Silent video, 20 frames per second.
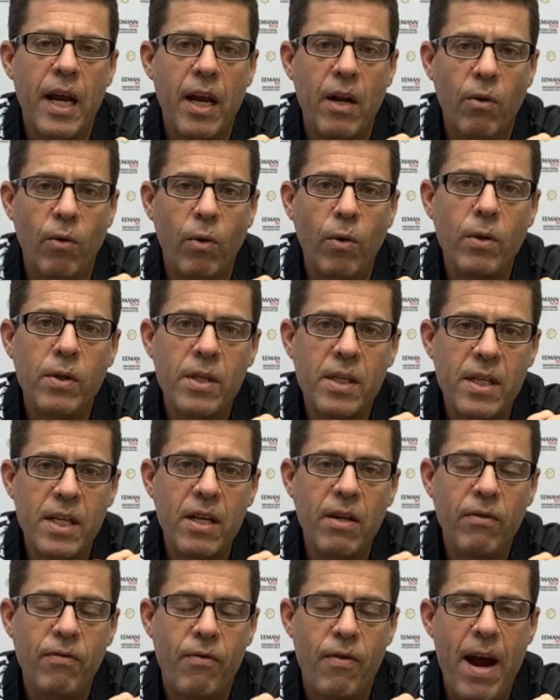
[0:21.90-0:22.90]
in all
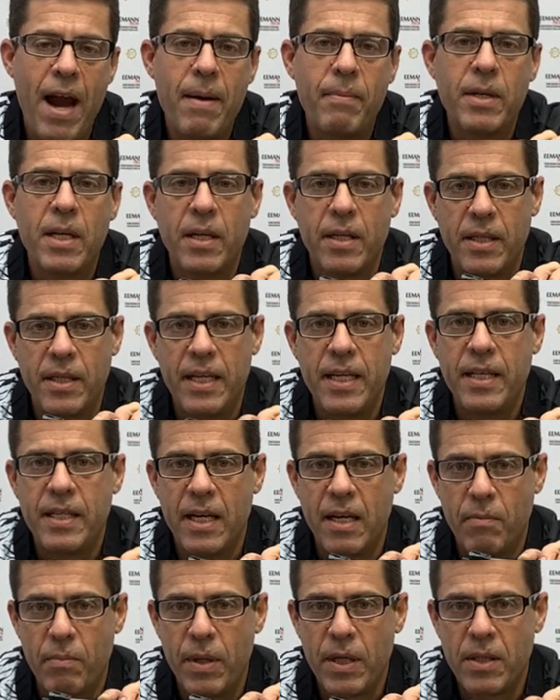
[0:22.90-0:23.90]
steel framed
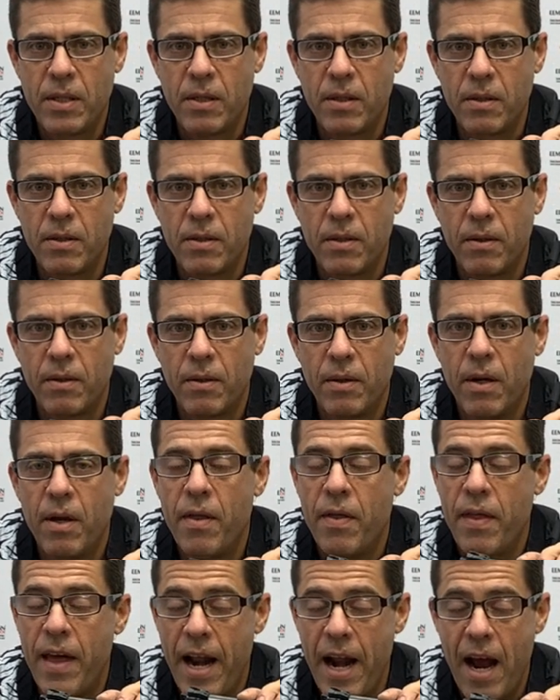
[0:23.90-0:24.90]
CZ pistols
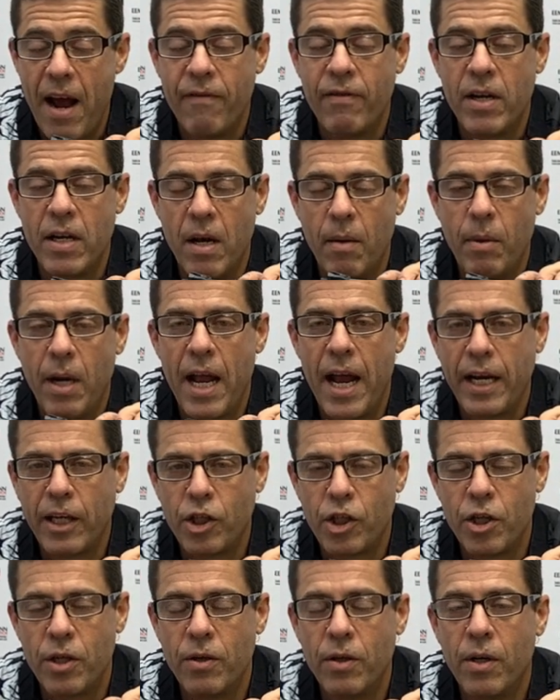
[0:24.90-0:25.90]
that have a double
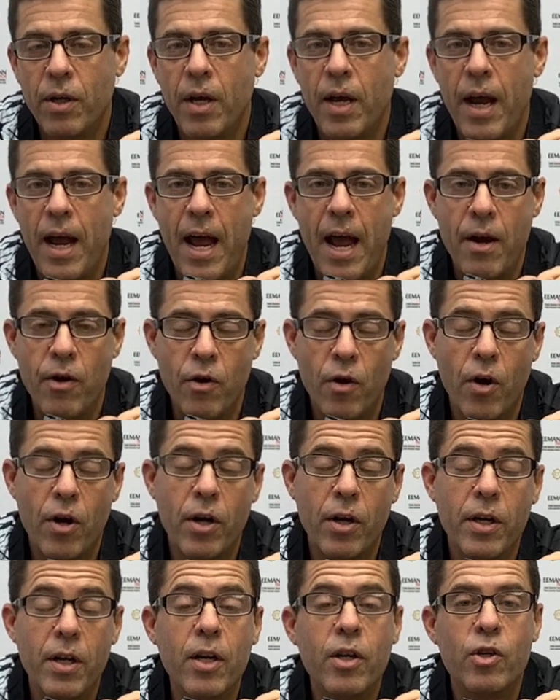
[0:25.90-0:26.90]
action and not
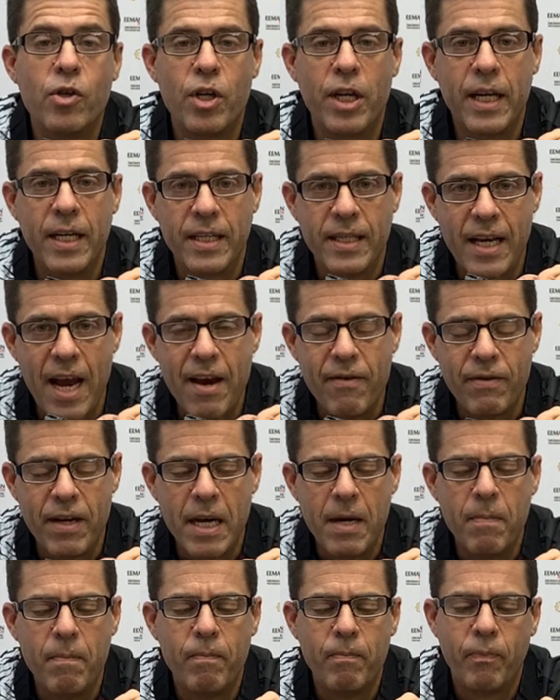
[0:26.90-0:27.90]
a trigger safety.